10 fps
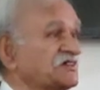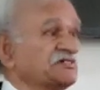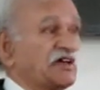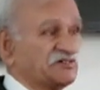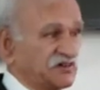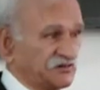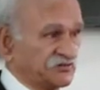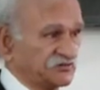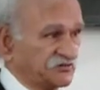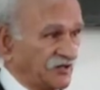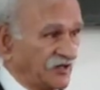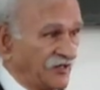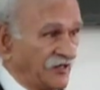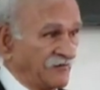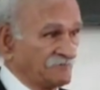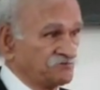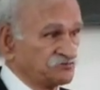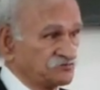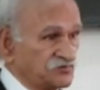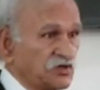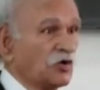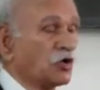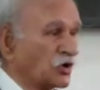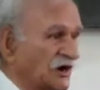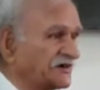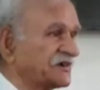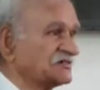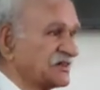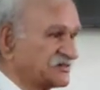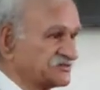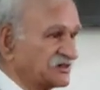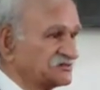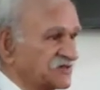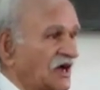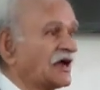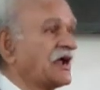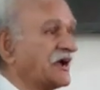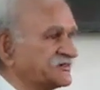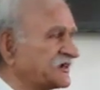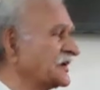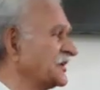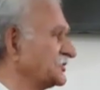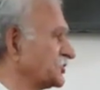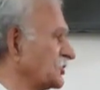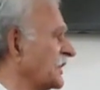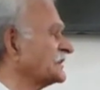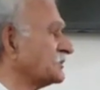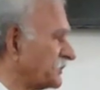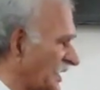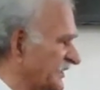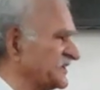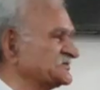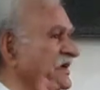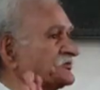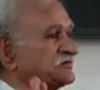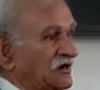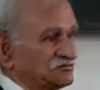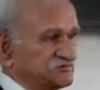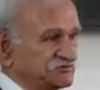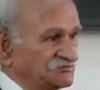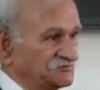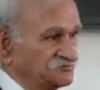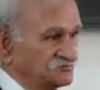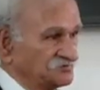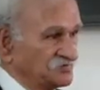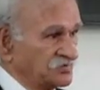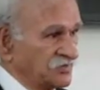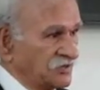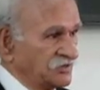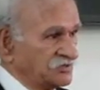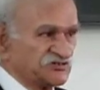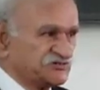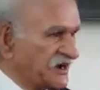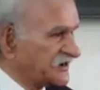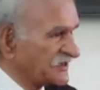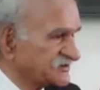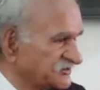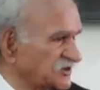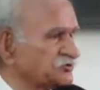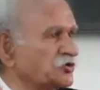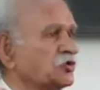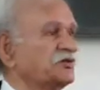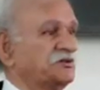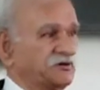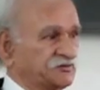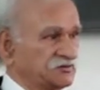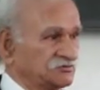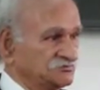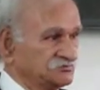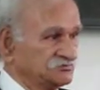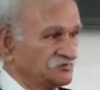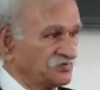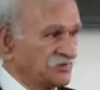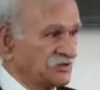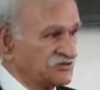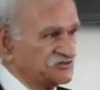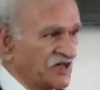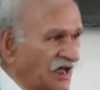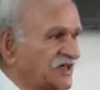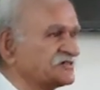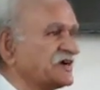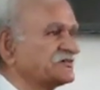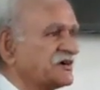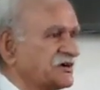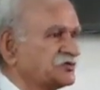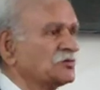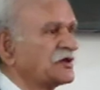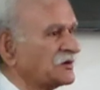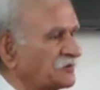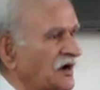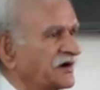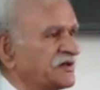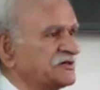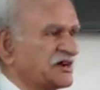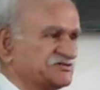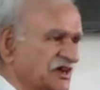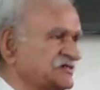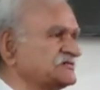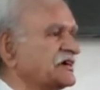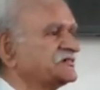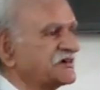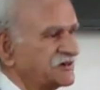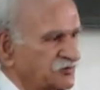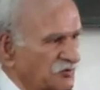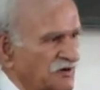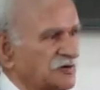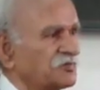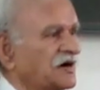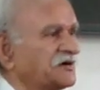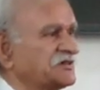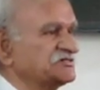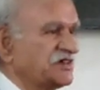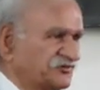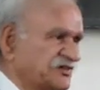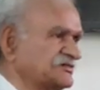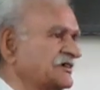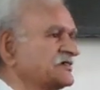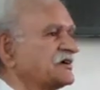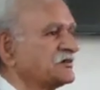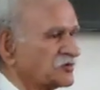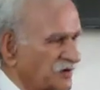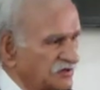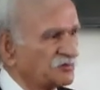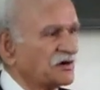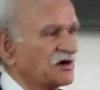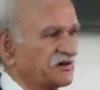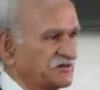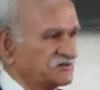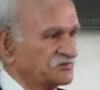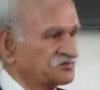transactions. The oral transactions are entered into by the parties themselves. The state has nothing to do with it. Sale is entered into by the parties, exchange is entered into by the parties, gift is entered into by the parties,